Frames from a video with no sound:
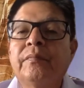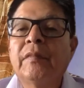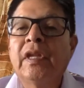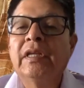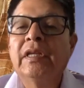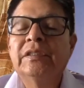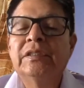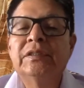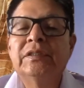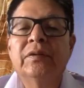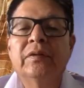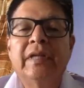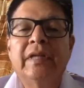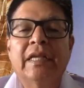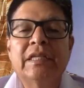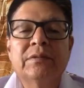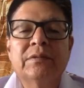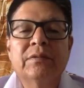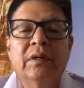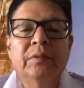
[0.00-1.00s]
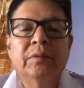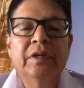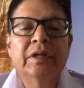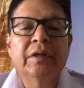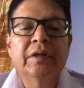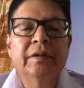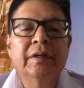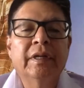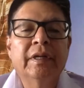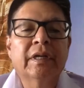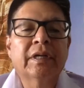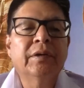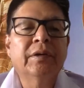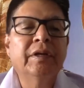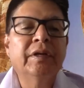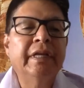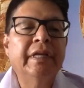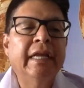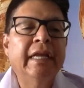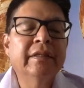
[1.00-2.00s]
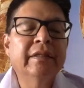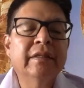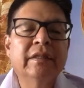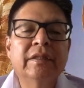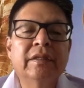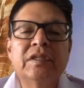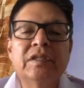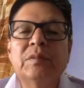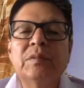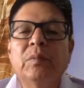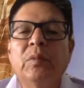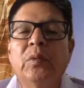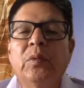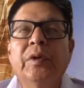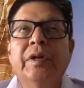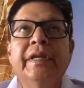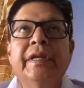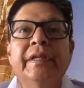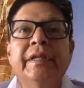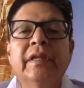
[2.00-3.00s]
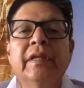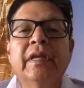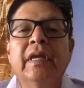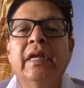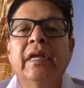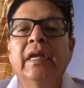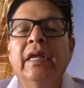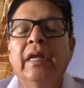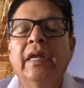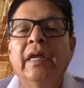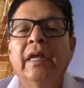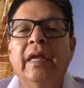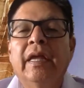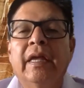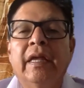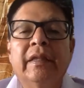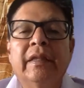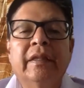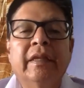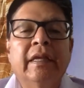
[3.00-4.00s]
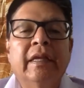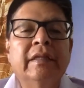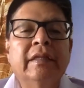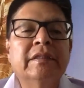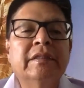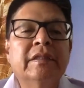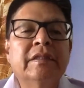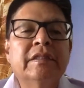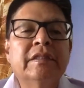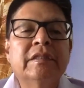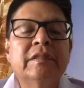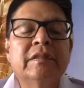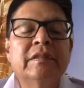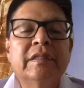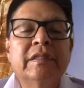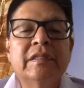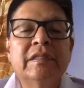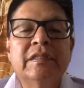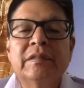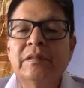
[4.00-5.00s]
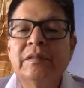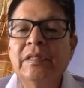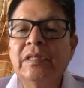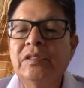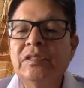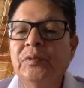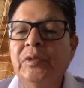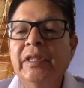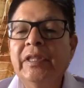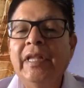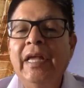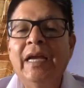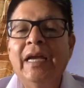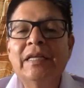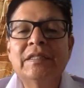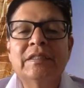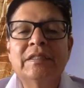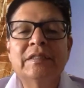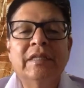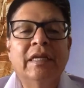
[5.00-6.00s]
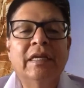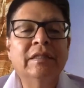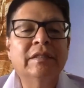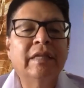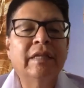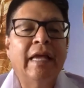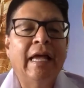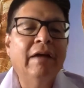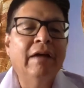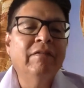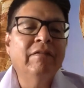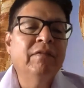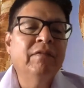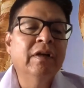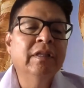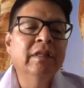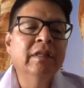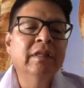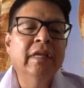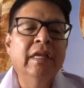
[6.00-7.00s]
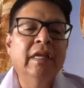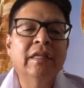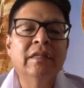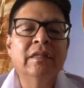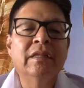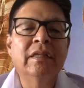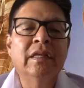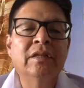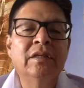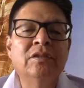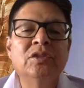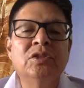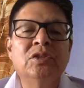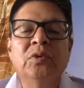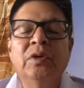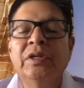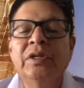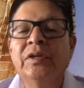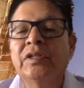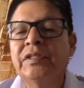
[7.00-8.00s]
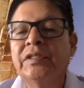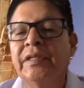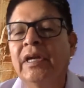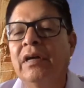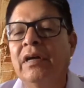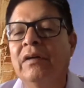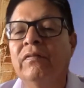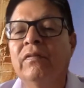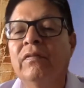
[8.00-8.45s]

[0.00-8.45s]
So that's what we're gonna create this morning. And then just relax and have fun and enjoy yourself.